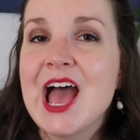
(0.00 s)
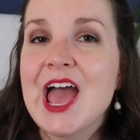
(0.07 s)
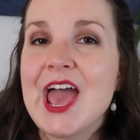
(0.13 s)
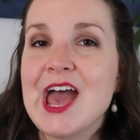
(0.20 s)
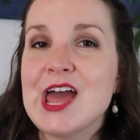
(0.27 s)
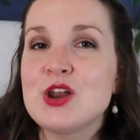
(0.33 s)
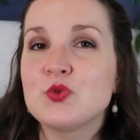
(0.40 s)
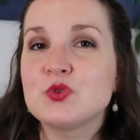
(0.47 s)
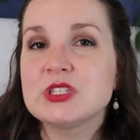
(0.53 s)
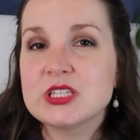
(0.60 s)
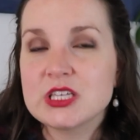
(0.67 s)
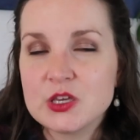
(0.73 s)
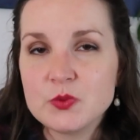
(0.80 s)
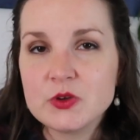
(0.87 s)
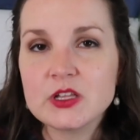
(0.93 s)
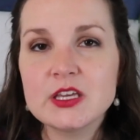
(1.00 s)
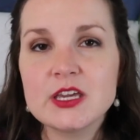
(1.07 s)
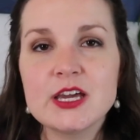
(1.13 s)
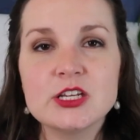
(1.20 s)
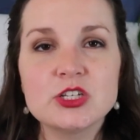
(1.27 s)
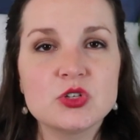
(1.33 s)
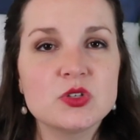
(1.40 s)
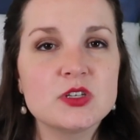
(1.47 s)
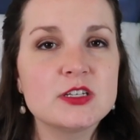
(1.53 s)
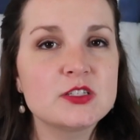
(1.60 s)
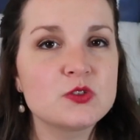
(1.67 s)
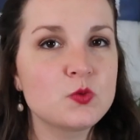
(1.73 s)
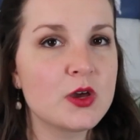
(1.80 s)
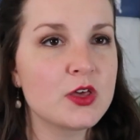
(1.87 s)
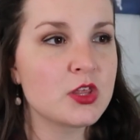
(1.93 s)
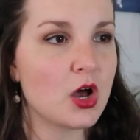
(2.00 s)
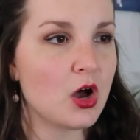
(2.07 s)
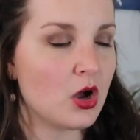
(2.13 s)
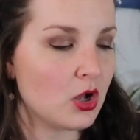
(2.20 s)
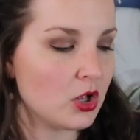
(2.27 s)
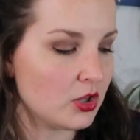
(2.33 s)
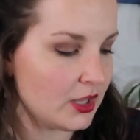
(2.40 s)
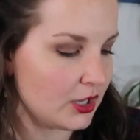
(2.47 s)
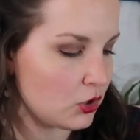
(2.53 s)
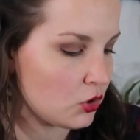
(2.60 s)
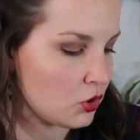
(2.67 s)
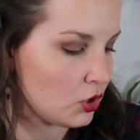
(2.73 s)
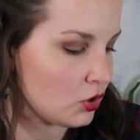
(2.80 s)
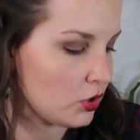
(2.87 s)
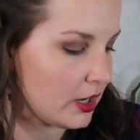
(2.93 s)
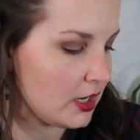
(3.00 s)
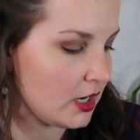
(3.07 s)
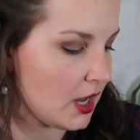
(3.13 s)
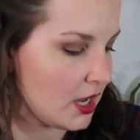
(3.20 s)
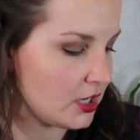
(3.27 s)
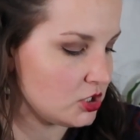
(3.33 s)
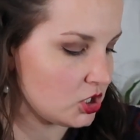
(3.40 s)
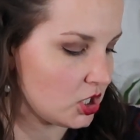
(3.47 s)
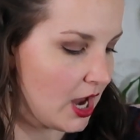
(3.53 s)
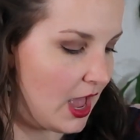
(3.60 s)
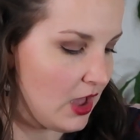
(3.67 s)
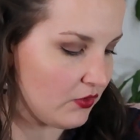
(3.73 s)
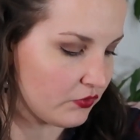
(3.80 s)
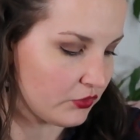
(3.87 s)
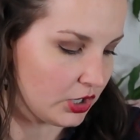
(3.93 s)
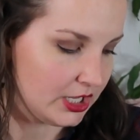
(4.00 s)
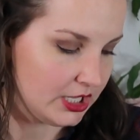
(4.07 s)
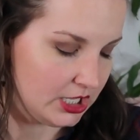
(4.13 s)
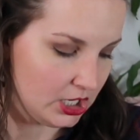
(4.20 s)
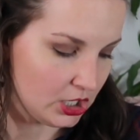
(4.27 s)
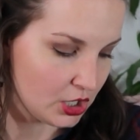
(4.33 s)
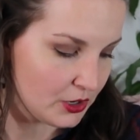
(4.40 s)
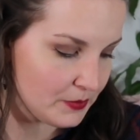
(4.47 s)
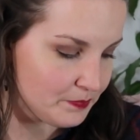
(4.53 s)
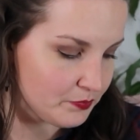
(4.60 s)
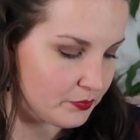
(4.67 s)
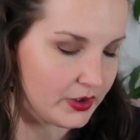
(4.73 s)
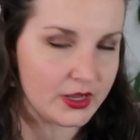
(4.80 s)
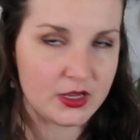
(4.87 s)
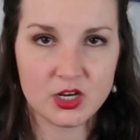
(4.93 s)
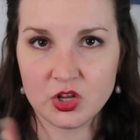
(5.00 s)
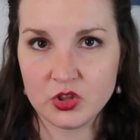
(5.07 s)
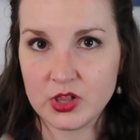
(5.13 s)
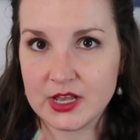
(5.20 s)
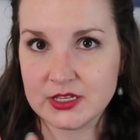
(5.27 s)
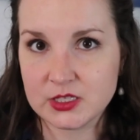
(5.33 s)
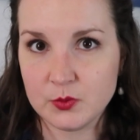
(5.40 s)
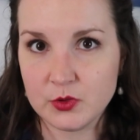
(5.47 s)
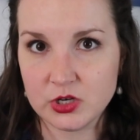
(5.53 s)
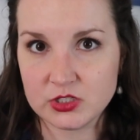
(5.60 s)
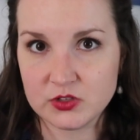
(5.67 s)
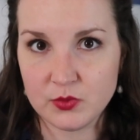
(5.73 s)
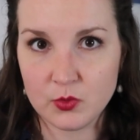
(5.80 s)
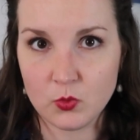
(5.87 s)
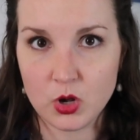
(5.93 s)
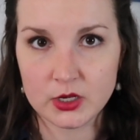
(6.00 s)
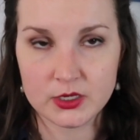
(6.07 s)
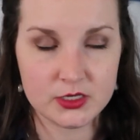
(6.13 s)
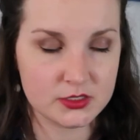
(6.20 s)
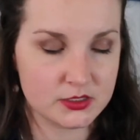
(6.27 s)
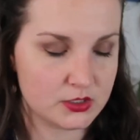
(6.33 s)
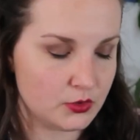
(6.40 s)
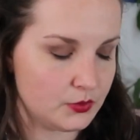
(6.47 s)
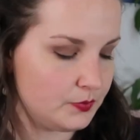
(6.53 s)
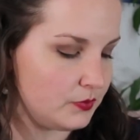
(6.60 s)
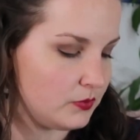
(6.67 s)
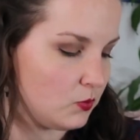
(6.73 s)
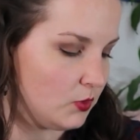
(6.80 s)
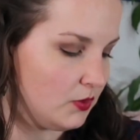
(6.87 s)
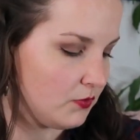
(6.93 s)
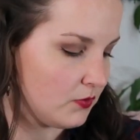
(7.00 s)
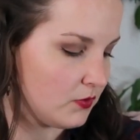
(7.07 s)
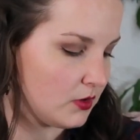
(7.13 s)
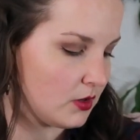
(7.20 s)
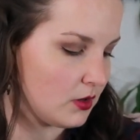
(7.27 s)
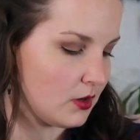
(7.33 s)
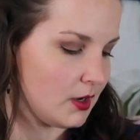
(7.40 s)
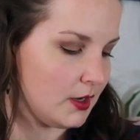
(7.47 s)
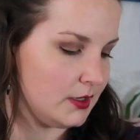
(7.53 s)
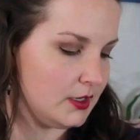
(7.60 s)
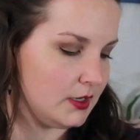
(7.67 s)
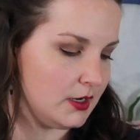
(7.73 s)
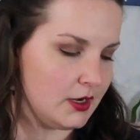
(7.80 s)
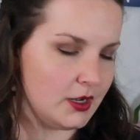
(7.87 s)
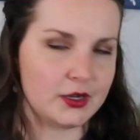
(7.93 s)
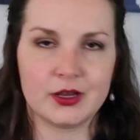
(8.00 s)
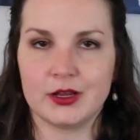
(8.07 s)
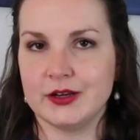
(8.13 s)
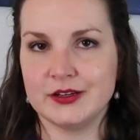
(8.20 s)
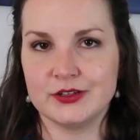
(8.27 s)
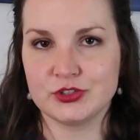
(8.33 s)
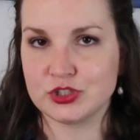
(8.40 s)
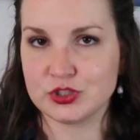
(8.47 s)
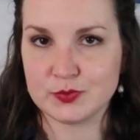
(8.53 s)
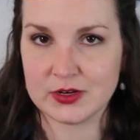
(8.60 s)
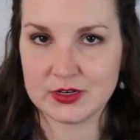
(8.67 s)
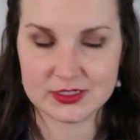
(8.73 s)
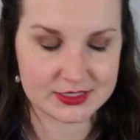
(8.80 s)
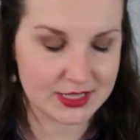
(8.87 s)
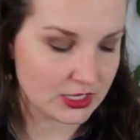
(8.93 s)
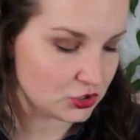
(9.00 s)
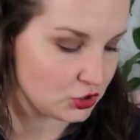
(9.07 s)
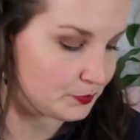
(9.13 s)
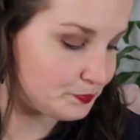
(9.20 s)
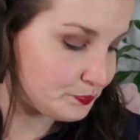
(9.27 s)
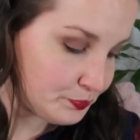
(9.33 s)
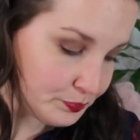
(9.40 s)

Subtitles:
And typically I do this with all like 3rd grade and under every year, but you know, the last couple of years have been wonky, so we've gotten into not gotten in, it's just been a disaster.